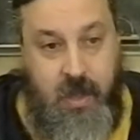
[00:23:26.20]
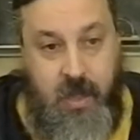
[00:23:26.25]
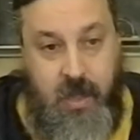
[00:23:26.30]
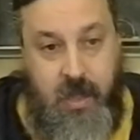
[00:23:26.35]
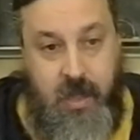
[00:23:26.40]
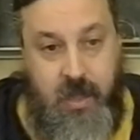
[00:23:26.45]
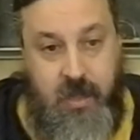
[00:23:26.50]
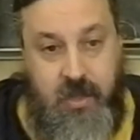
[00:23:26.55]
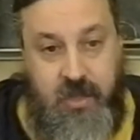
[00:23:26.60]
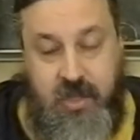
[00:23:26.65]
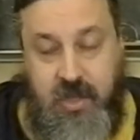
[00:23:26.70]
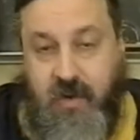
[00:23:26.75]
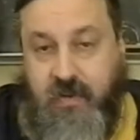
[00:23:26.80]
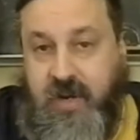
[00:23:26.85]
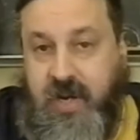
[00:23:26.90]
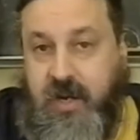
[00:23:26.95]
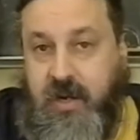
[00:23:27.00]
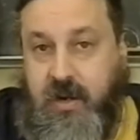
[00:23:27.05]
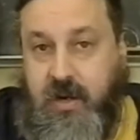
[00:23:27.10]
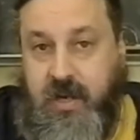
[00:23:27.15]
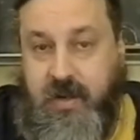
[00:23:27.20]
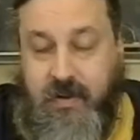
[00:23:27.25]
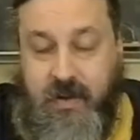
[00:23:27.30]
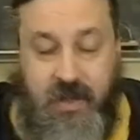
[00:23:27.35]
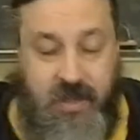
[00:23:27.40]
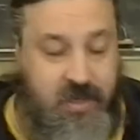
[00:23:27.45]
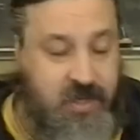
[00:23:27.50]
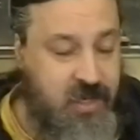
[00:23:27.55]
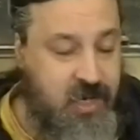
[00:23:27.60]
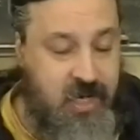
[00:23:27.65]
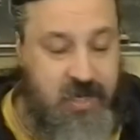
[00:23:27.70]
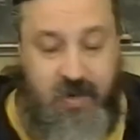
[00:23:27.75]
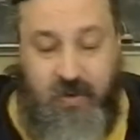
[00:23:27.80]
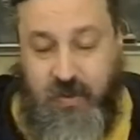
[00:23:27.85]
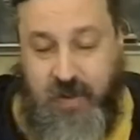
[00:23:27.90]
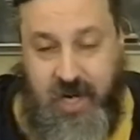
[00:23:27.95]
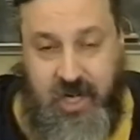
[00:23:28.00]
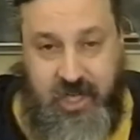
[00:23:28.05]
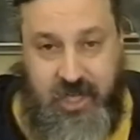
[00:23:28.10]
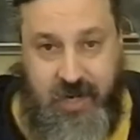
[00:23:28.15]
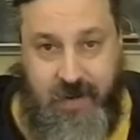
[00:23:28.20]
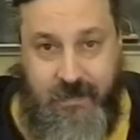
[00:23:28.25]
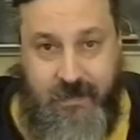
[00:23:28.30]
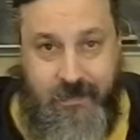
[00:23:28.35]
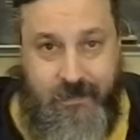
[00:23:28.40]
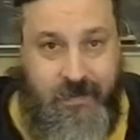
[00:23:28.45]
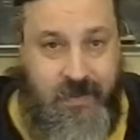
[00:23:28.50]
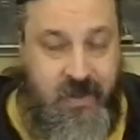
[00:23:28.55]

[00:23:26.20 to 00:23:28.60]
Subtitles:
the Soviet Union and into Russia,